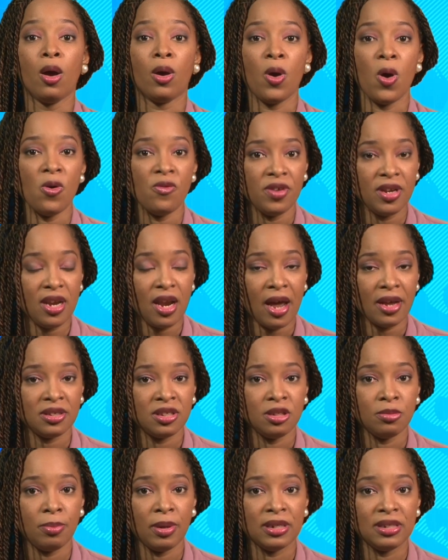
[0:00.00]

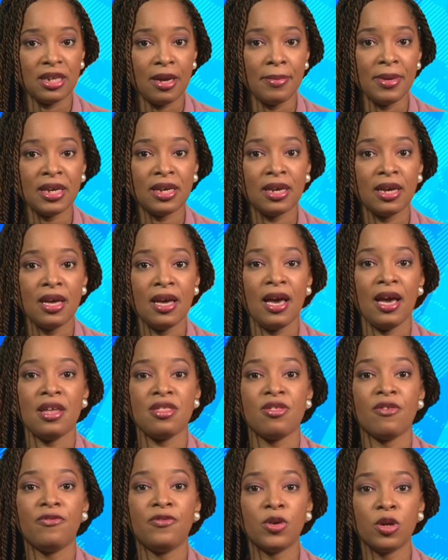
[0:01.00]
COVID-19 pandemic
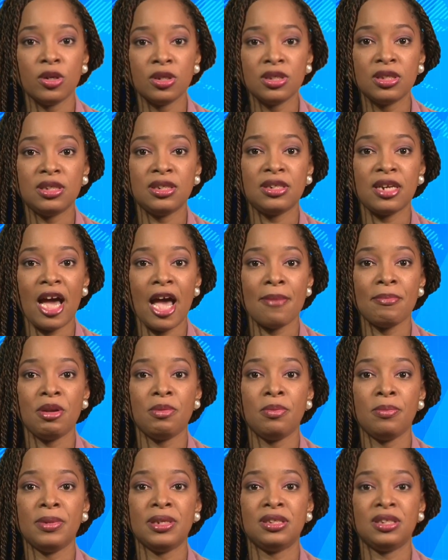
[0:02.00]
and the first-time
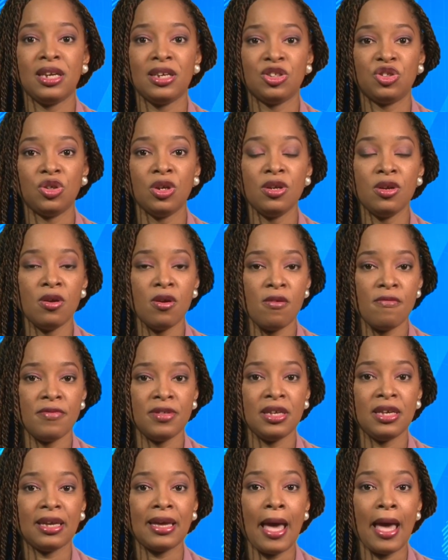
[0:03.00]
implementation of the